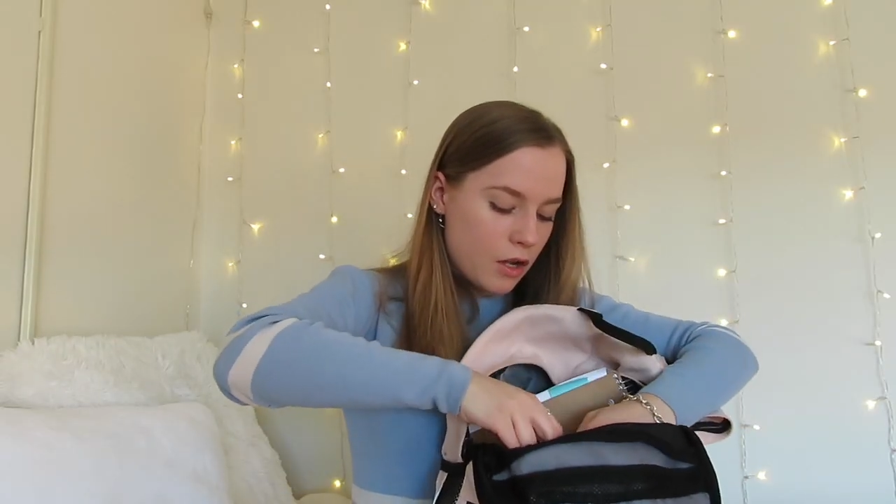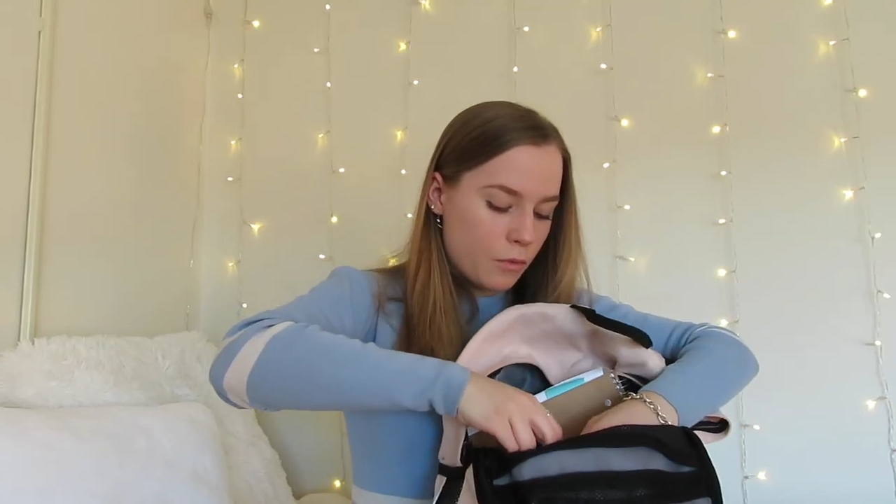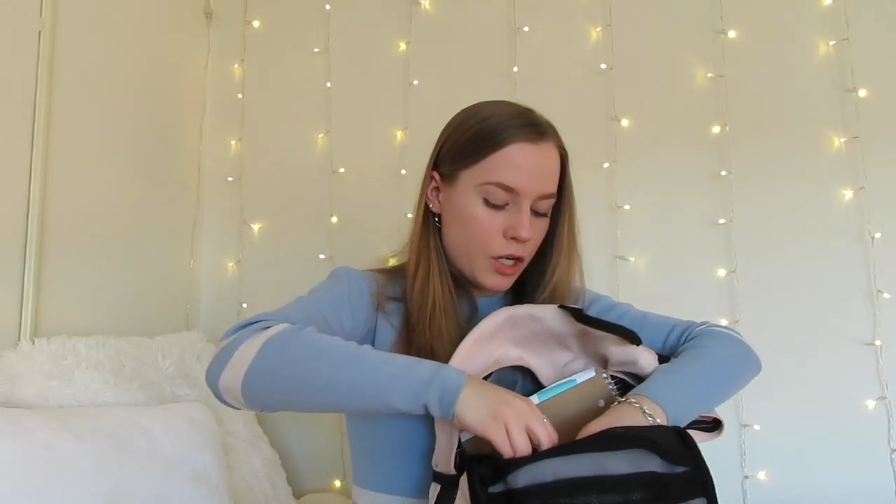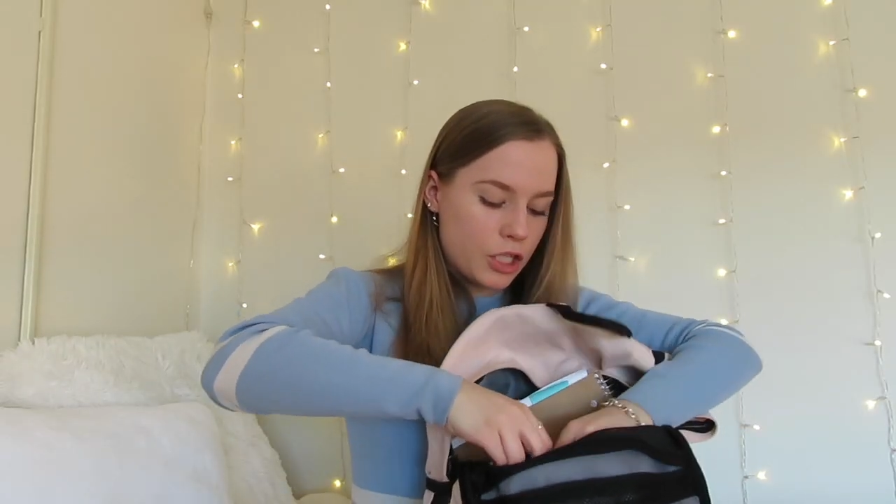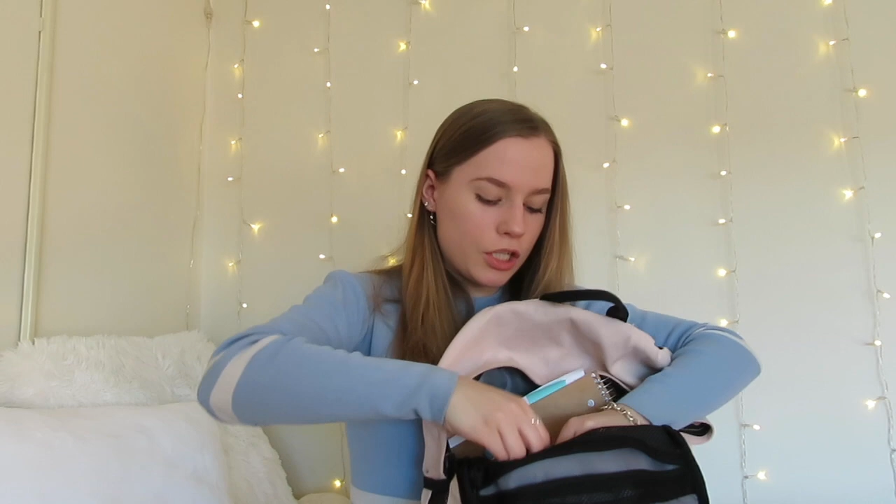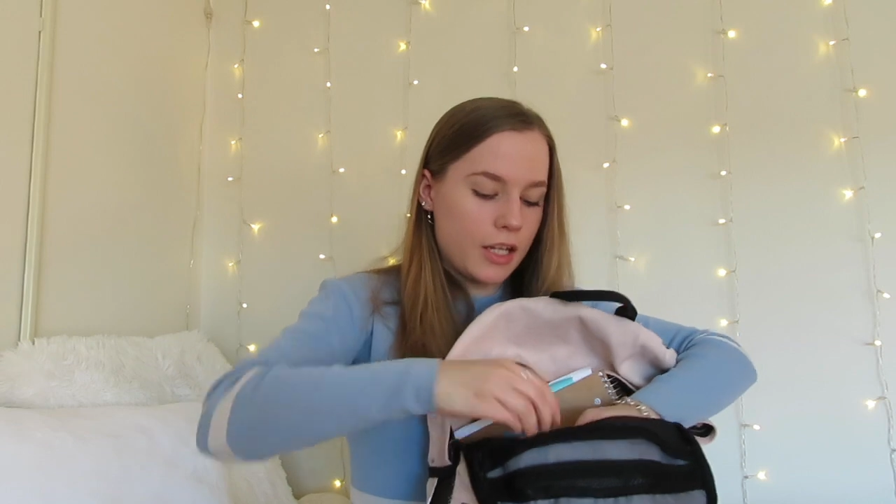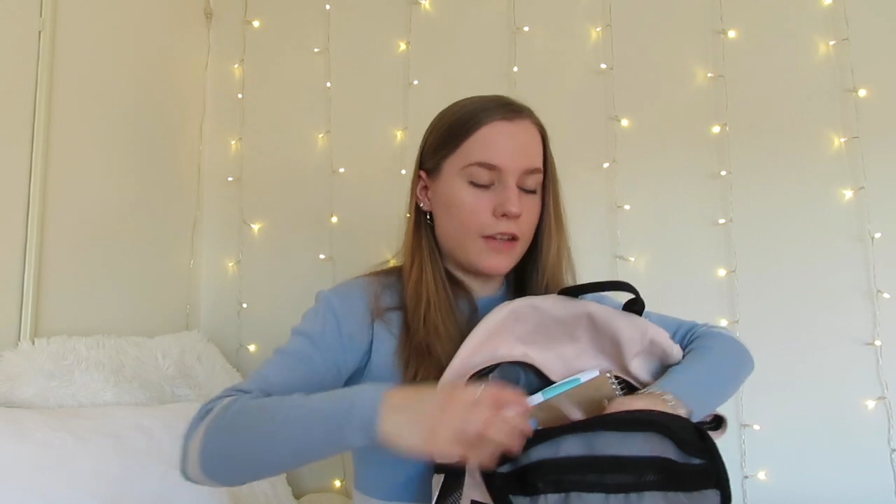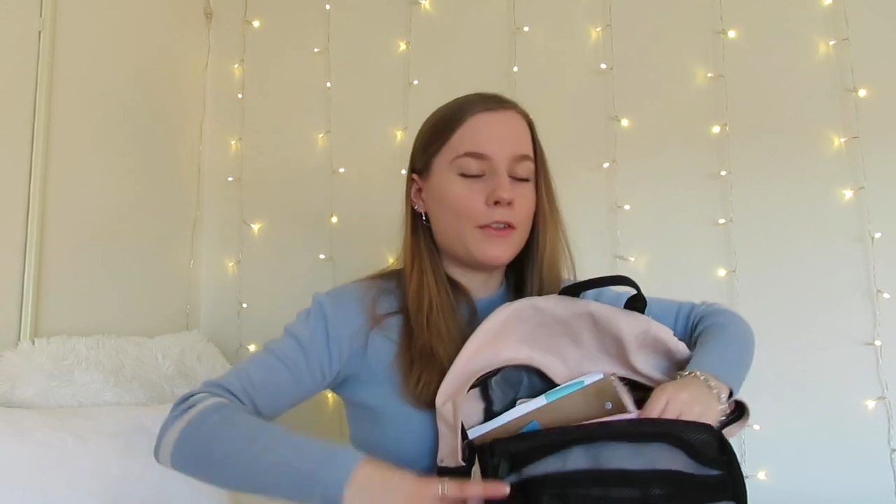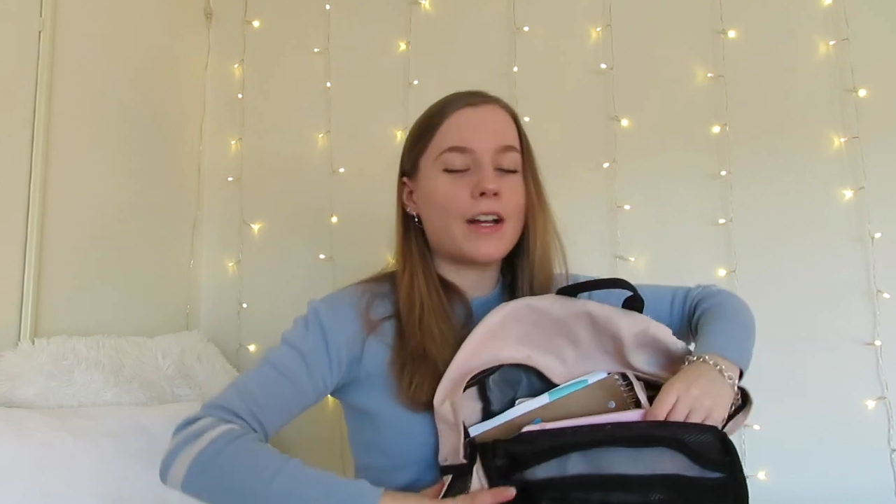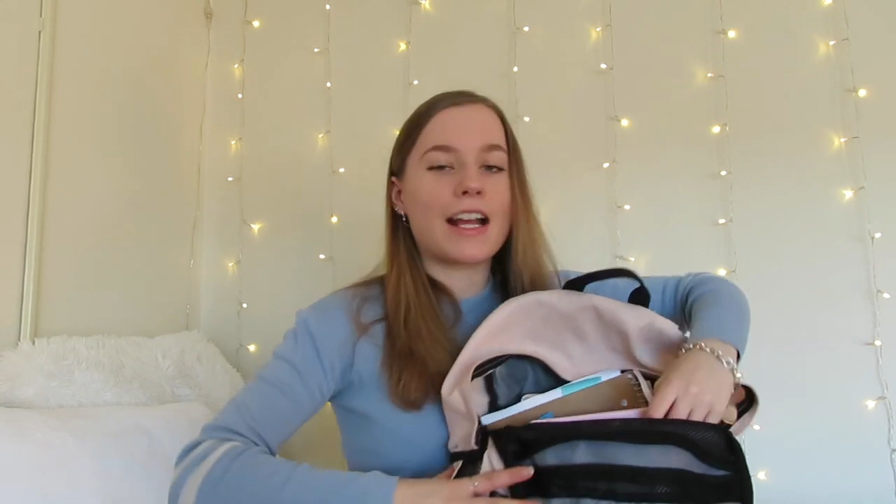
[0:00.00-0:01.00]
which
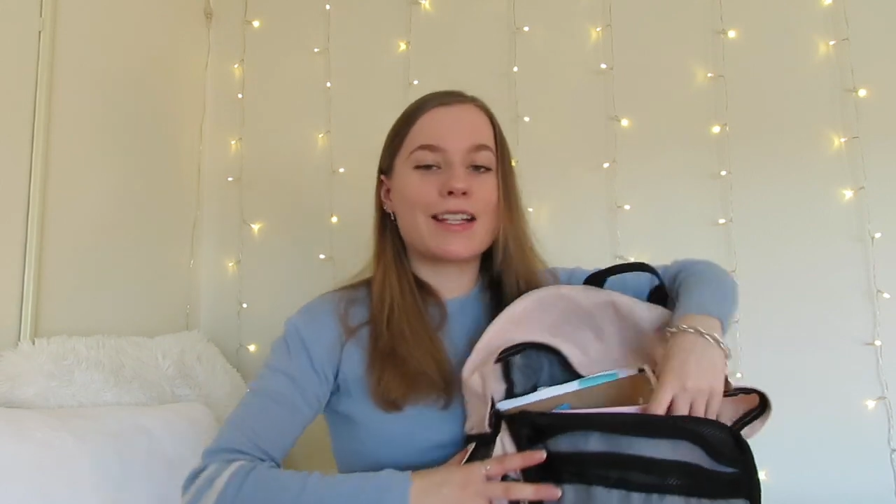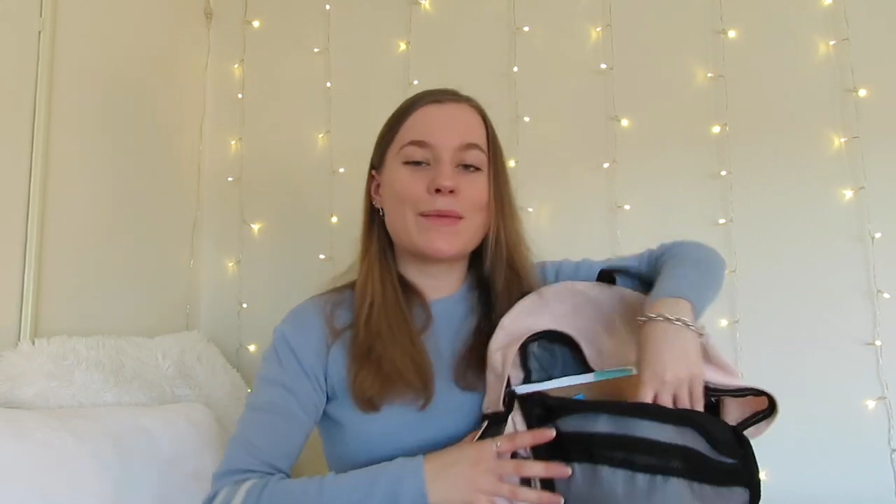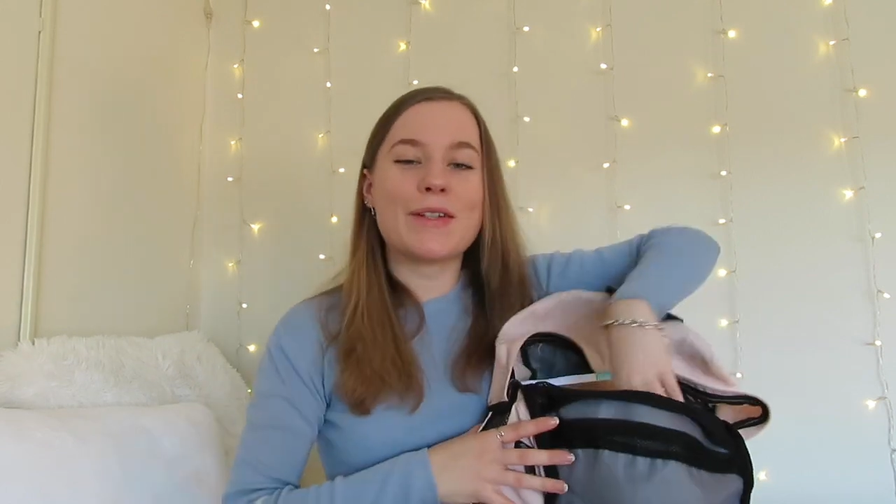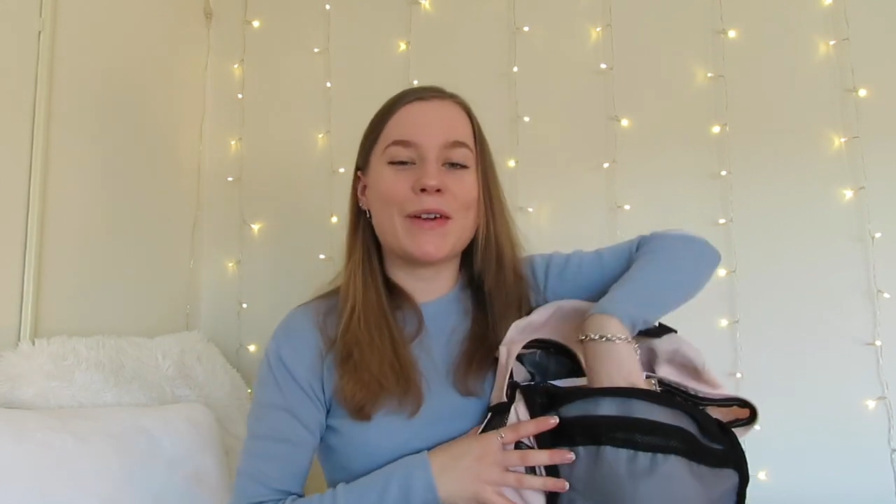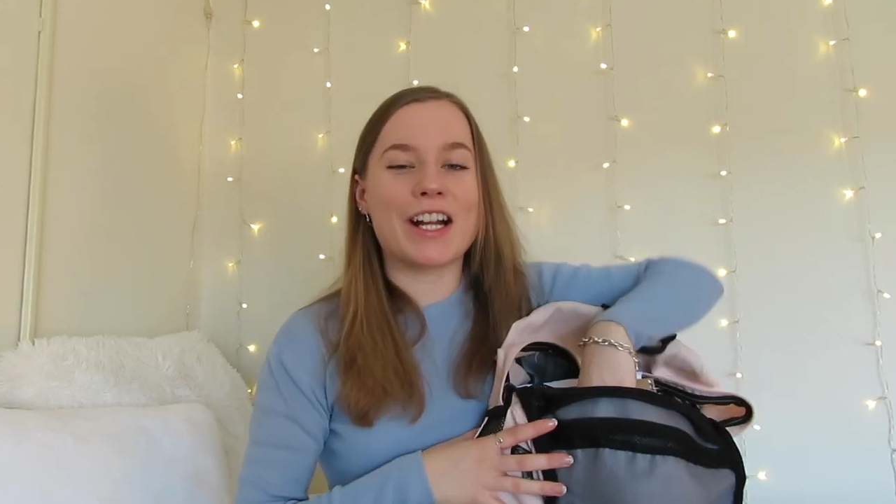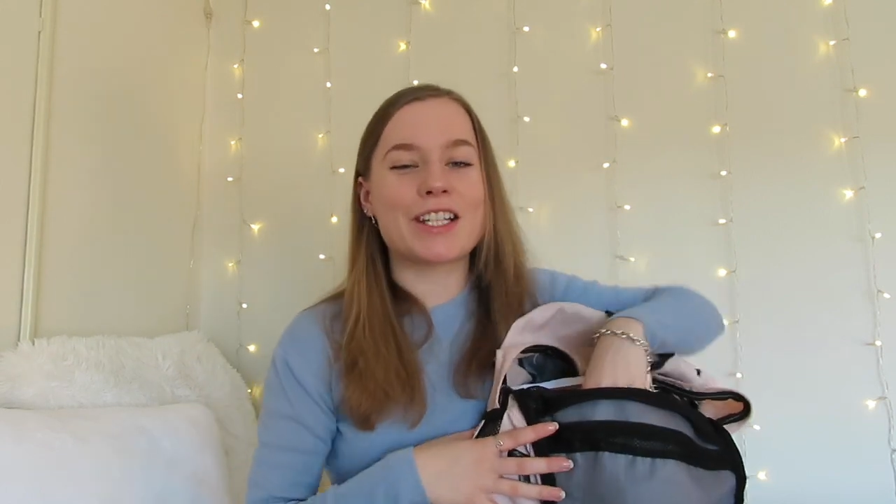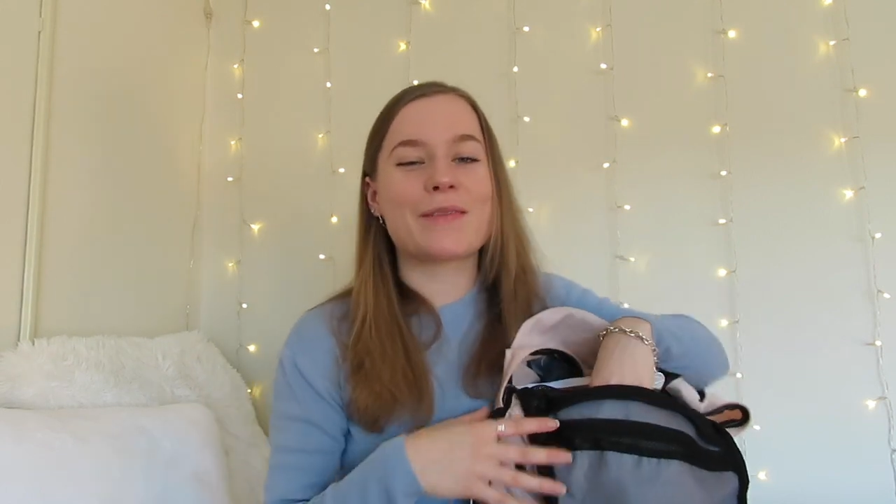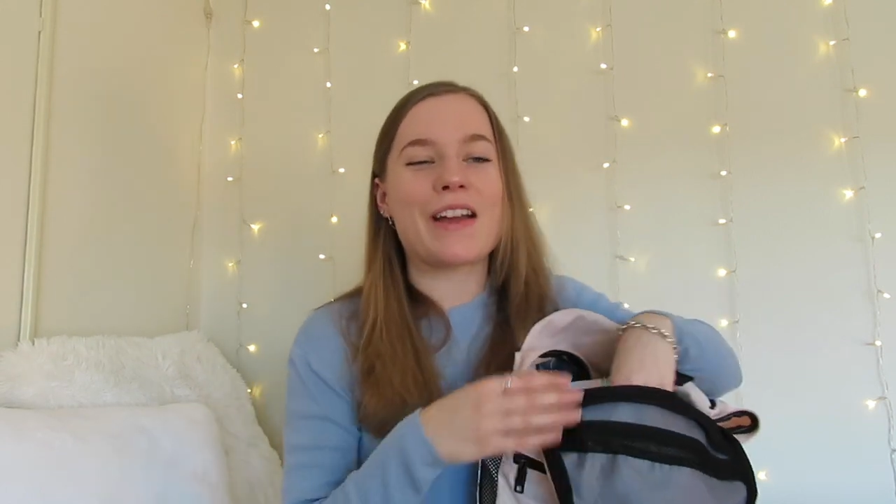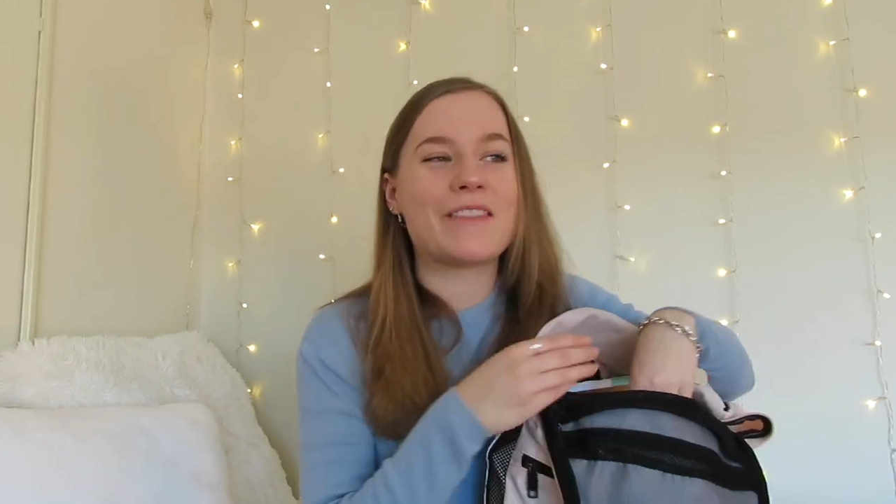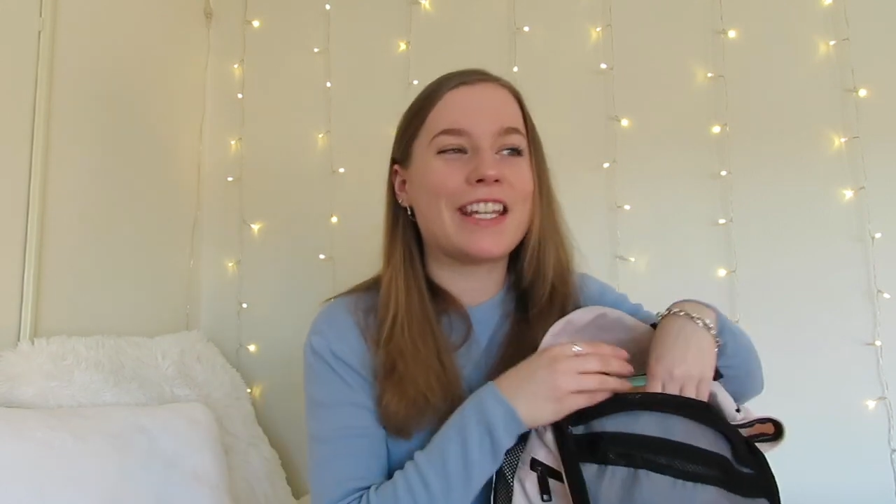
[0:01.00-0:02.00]
if you guys have been watching
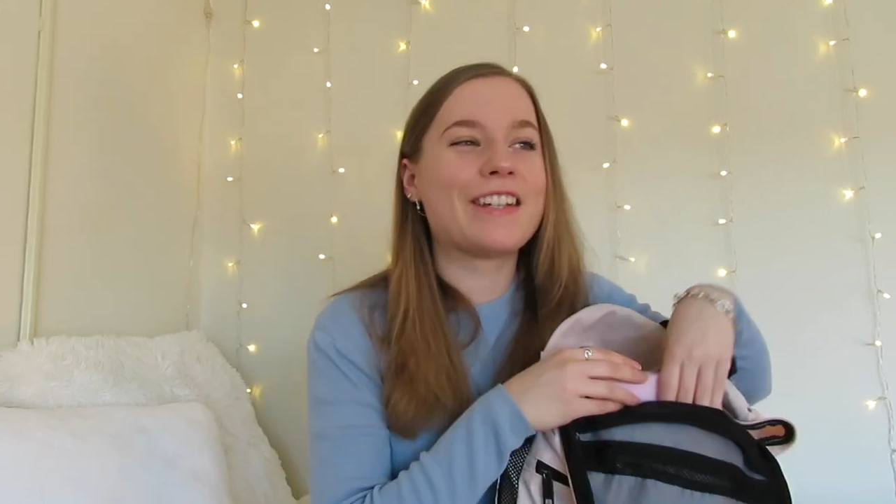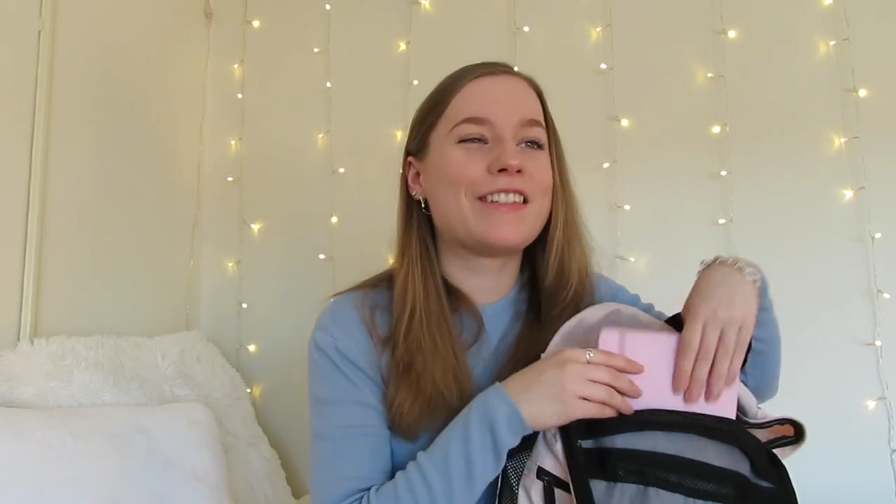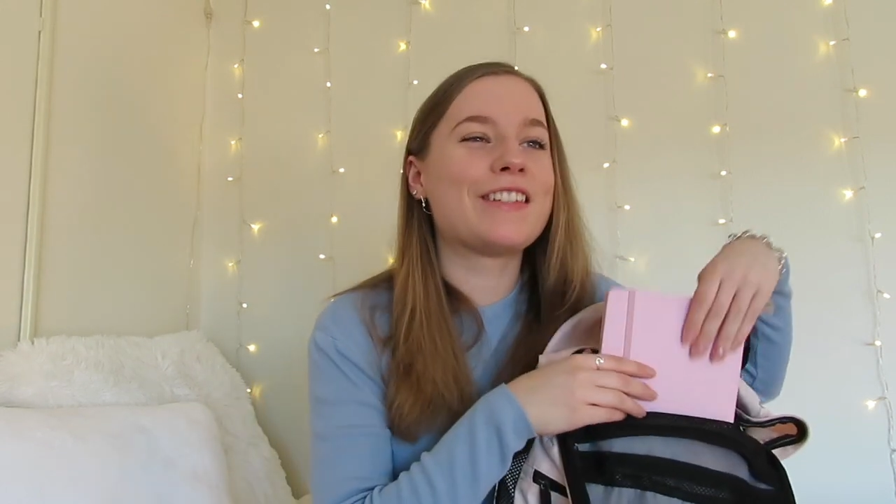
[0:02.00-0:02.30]
my videos,